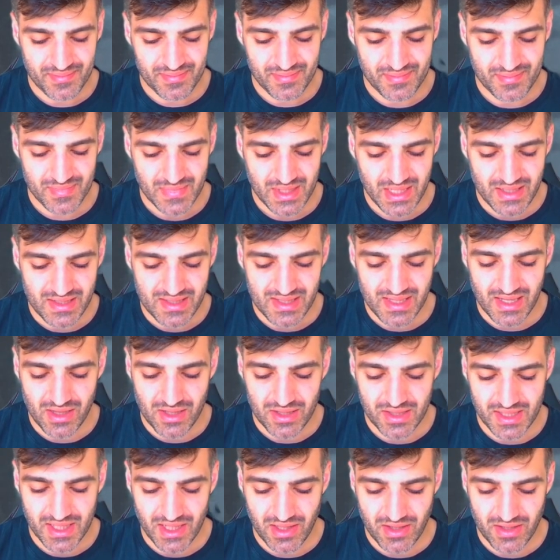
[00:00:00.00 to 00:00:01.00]

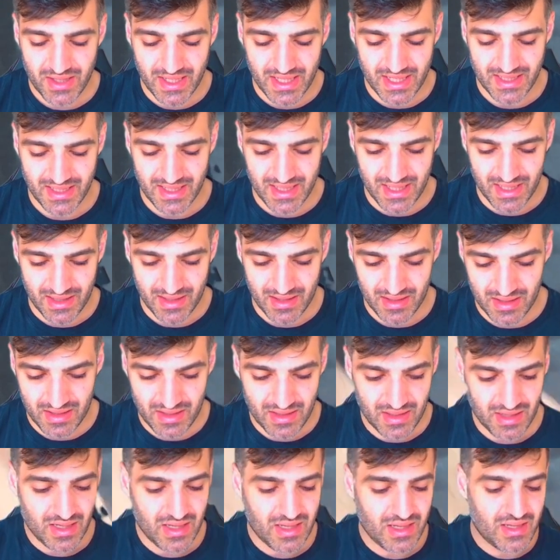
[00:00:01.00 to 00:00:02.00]
Constellar Tallarknights yet.
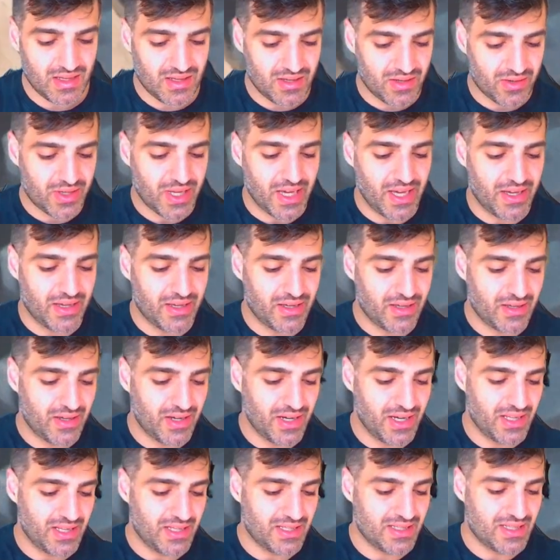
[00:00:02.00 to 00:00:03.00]
Okay, all
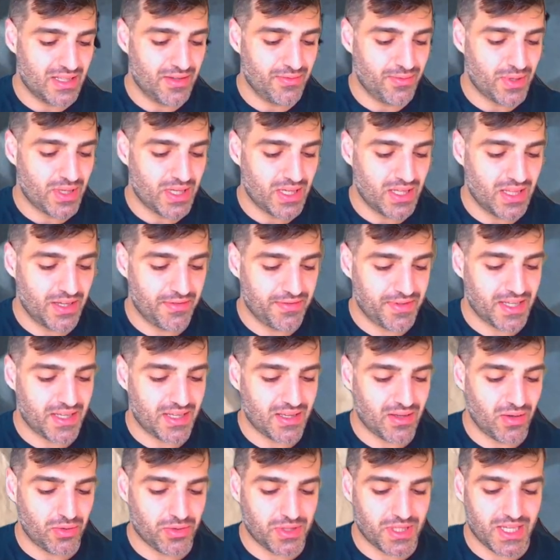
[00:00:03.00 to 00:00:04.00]
right. Let's see if we can
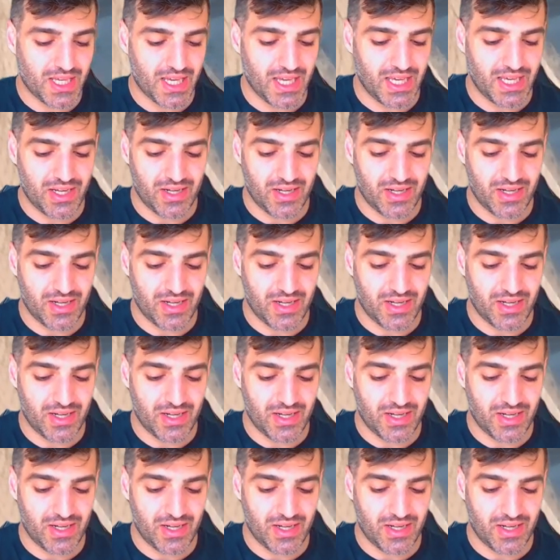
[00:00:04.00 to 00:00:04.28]
OTK here. I